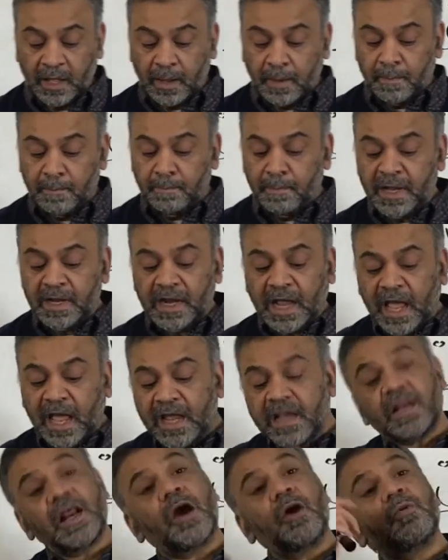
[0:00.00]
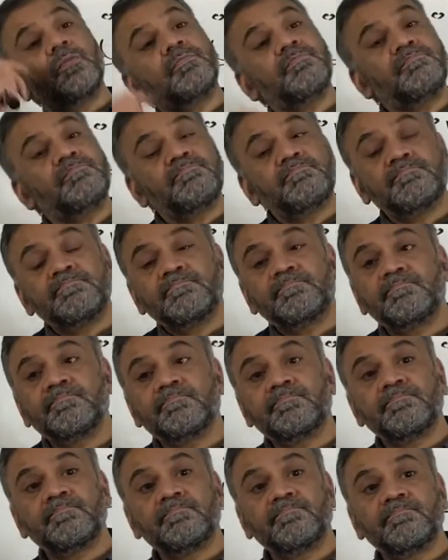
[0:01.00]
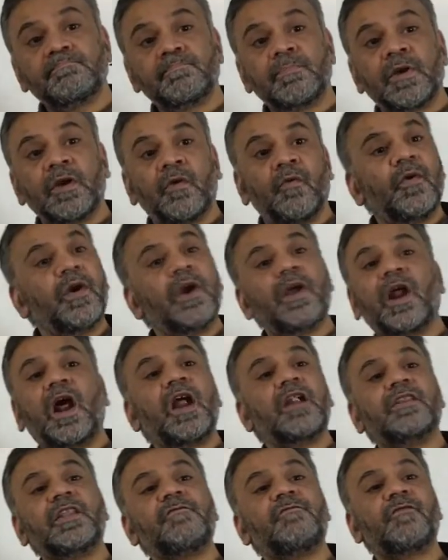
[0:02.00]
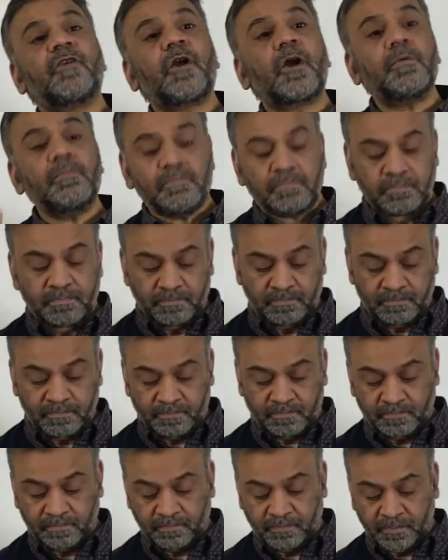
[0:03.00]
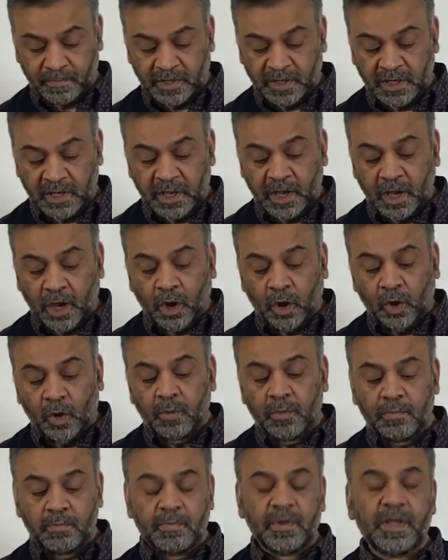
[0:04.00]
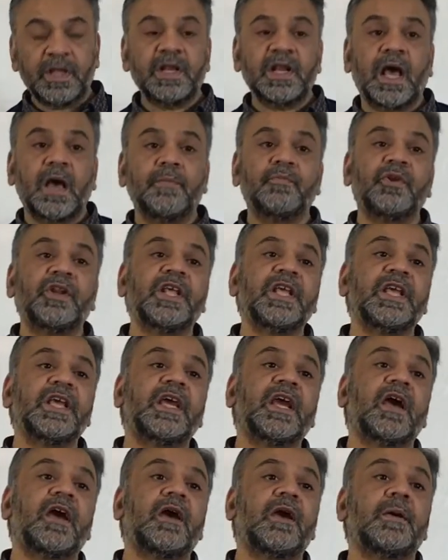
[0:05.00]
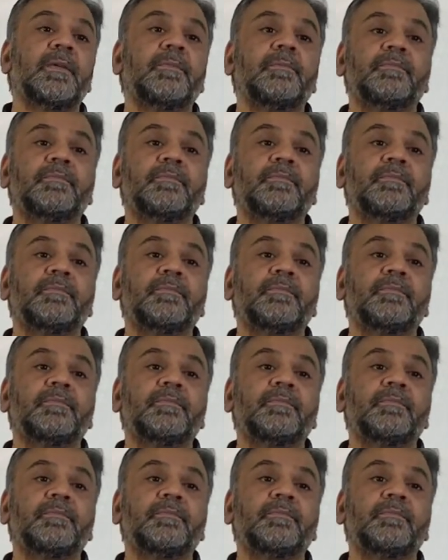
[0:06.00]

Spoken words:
Man aynahum, where are they from? Hum min Amrika.